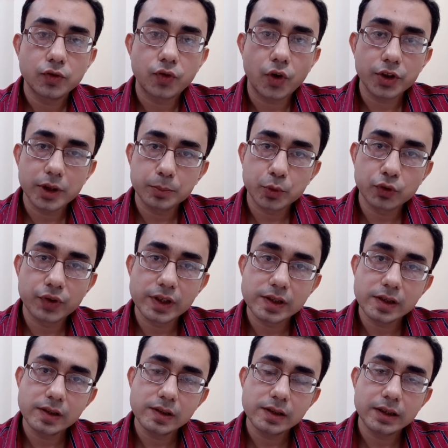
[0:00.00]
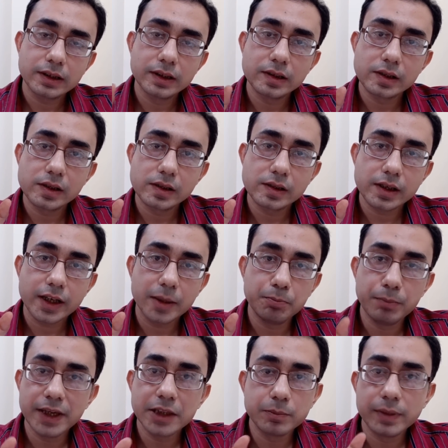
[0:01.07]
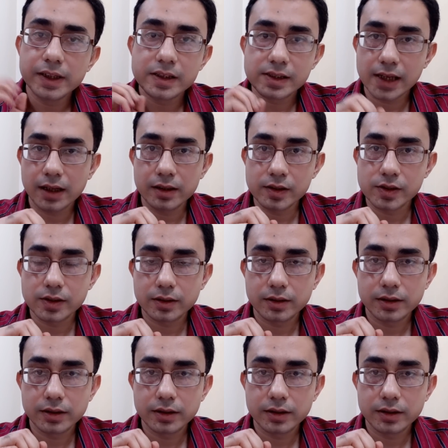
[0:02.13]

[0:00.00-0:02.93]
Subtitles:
for the professors, this is a big challenge,